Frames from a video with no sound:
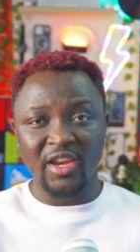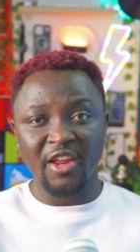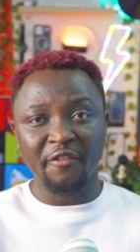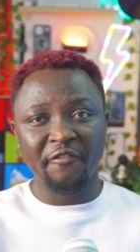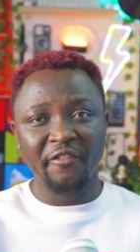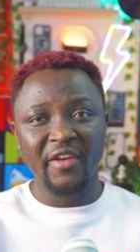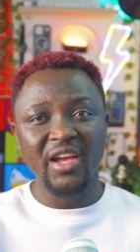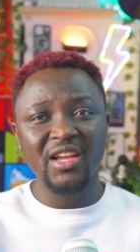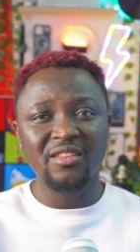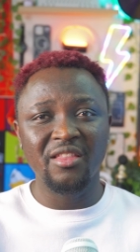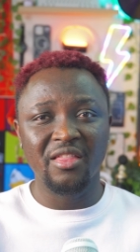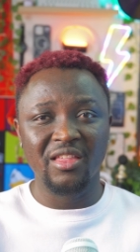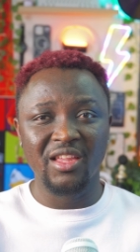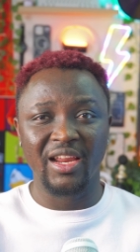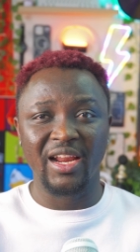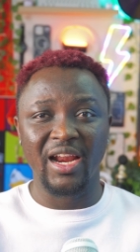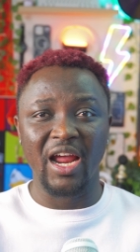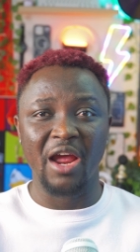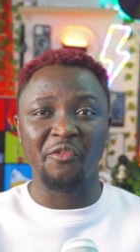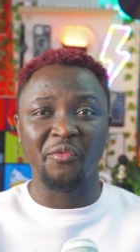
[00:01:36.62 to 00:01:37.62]
The first thing
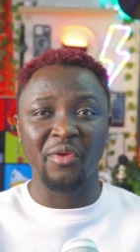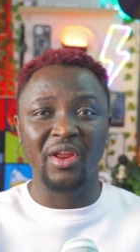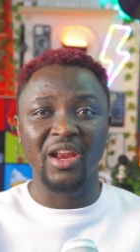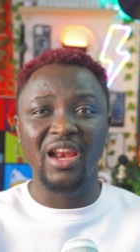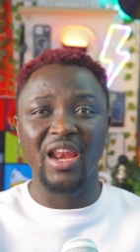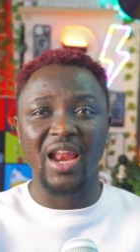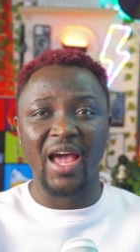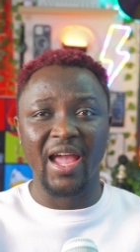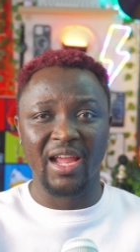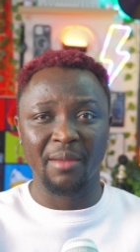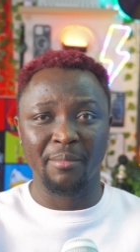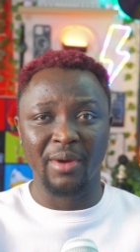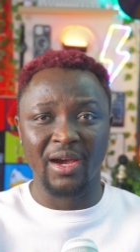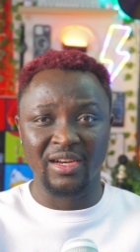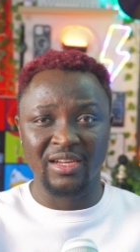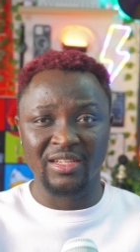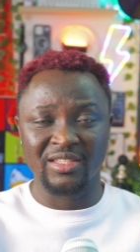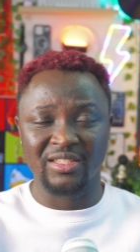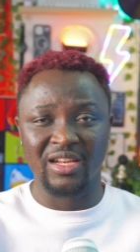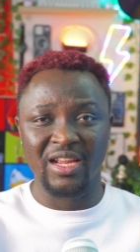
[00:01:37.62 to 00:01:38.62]
that I really like
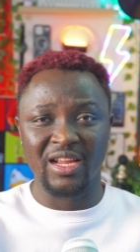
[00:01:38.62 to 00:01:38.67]
about this